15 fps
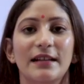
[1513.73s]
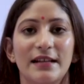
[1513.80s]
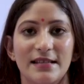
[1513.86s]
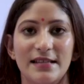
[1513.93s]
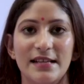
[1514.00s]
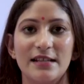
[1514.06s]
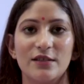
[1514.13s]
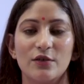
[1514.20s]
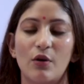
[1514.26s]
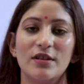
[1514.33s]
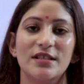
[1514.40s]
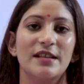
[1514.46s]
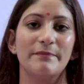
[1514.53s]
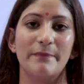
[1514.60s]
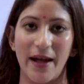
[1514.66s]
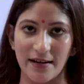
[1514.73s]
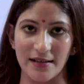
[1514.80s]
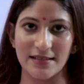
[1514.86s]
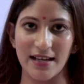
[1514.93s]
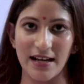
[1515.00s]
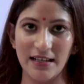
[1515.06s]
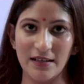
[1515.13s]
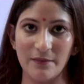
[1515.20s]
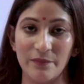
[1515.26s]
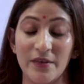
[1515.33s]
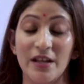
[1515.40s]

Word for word: disease causing parasite,